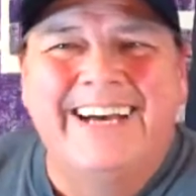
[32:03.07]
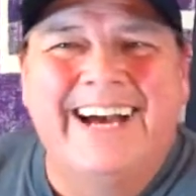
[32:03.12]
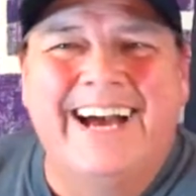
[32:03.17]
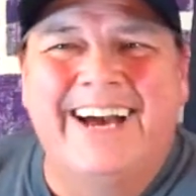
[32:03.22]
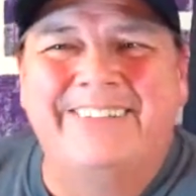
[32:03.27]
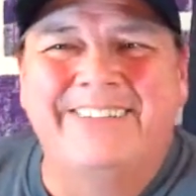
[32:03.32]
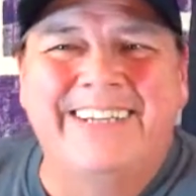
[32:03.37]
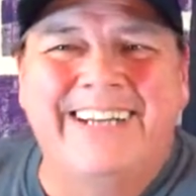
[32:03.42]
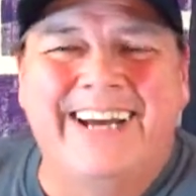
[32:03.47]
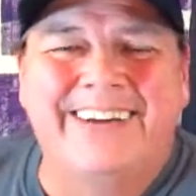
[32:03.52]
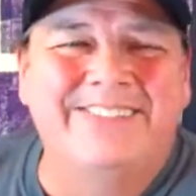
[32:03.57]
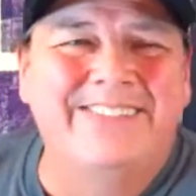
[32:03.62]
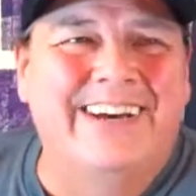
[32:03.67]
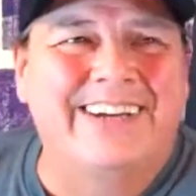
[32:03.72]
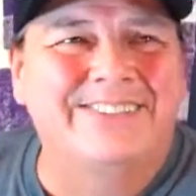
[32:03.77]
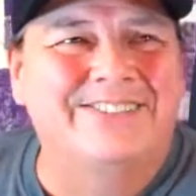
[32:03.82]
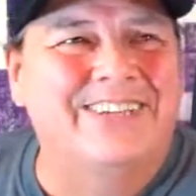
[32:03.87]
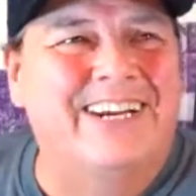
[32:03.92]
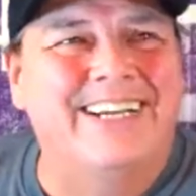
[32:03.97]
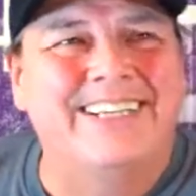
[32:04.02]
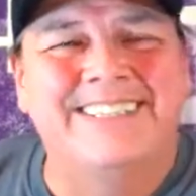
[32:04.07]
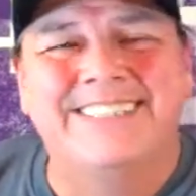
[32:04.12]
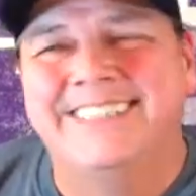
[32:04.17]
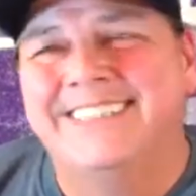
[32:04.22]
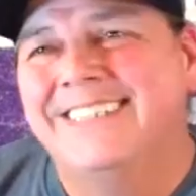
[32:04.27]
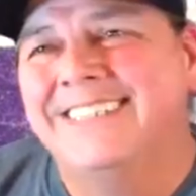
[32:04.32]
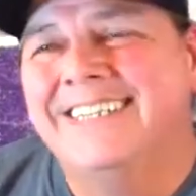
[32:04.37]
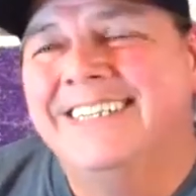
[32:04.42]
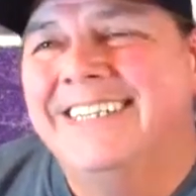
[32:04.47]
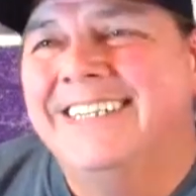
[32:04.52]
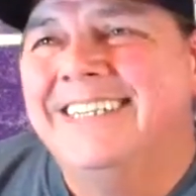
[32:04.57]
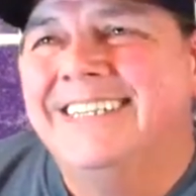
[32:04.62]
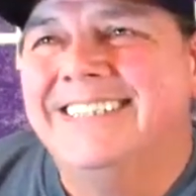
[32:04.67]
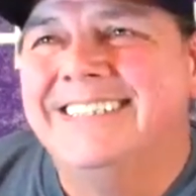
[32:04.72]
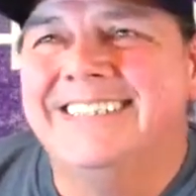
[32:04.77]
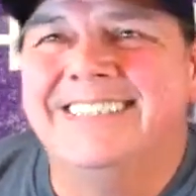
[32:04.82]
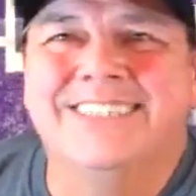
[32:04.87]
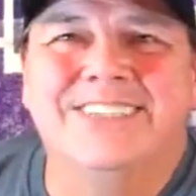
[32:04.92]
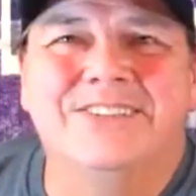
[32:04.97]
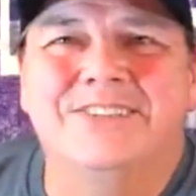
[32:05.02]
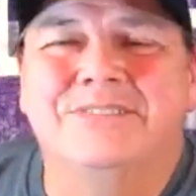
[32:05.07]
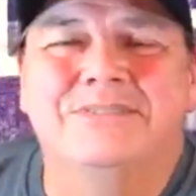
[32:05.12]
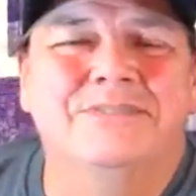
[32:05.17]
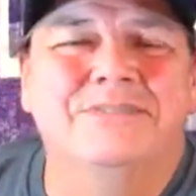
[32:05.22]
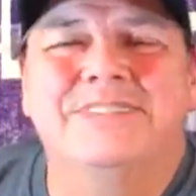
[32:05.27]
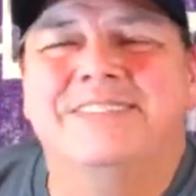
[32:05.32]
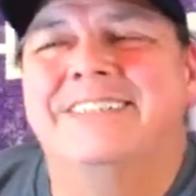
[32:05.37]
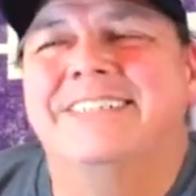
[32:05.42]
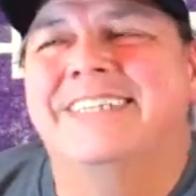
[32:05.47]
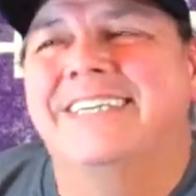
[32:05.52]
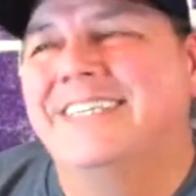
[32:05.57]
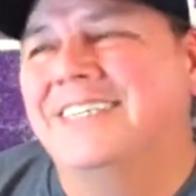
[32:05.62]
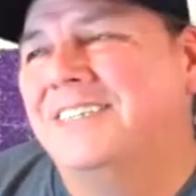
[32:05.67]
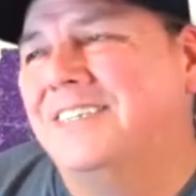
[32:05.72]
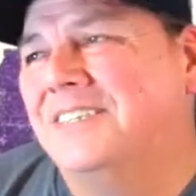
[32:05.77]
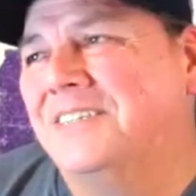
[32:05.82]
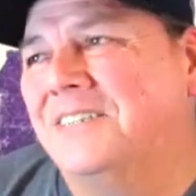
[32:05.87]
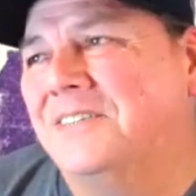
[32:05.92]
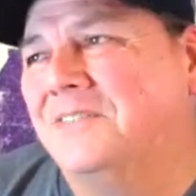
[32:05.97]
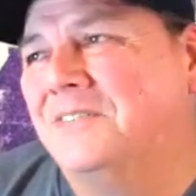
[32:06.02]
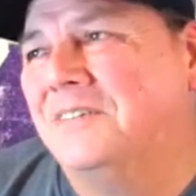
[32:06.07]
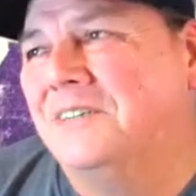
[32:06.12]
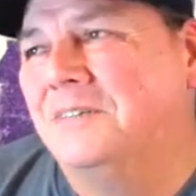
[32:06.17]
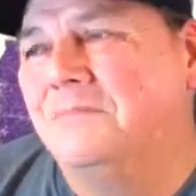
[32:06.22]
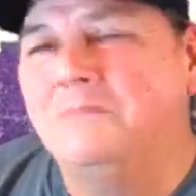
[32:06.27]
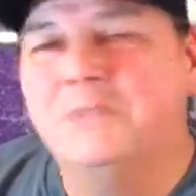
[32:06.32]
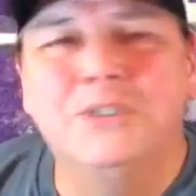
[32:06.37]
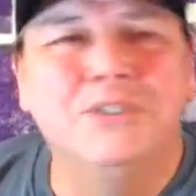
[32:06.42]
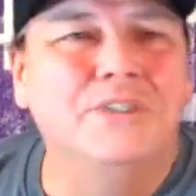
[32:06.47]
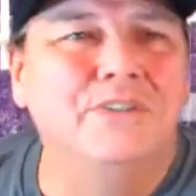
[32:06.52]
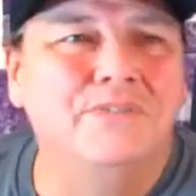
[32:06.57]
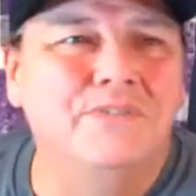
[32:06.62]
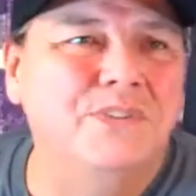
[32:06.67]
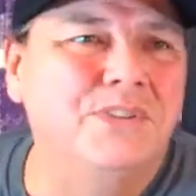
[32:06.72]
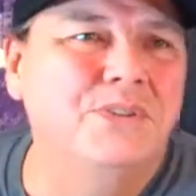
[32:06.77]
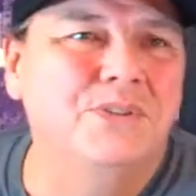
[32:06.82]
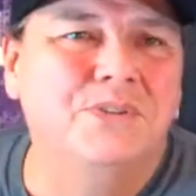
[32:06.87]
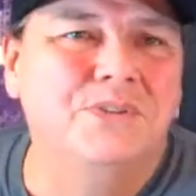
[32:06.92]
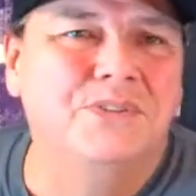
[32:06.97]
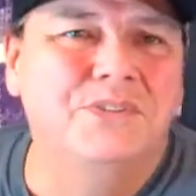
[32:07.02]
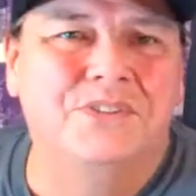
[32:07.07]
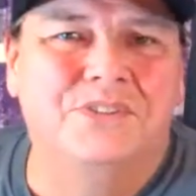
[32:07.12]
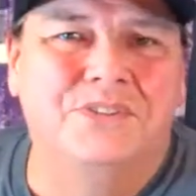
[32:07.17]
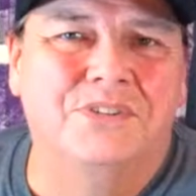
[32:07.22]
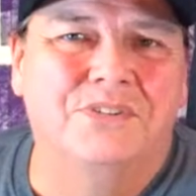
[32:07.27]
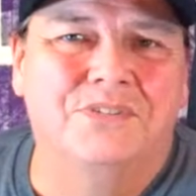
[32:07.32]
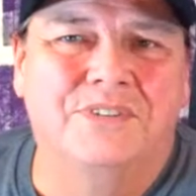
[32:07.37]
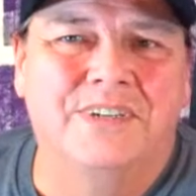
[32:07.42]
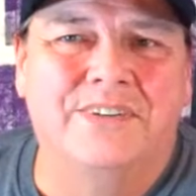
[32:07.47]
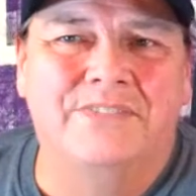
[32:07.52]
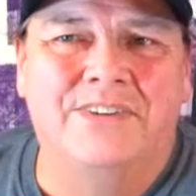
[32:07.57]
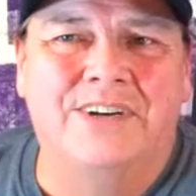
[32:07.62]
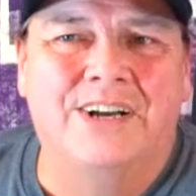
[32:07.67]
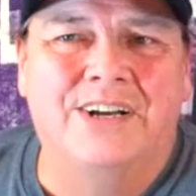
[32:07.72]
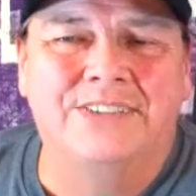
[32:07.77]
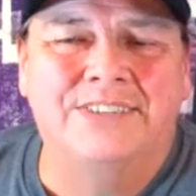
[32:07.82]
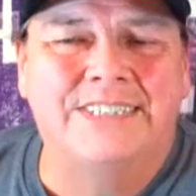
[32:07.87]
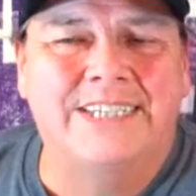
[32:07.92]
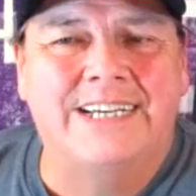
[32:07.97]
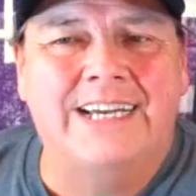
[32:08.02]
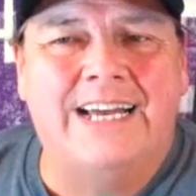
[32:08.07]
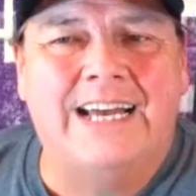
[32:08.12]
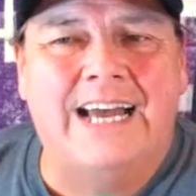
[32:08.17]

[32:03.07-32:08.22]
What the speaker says: I mean, I'm not trying to, you know, get a million views or whatever else.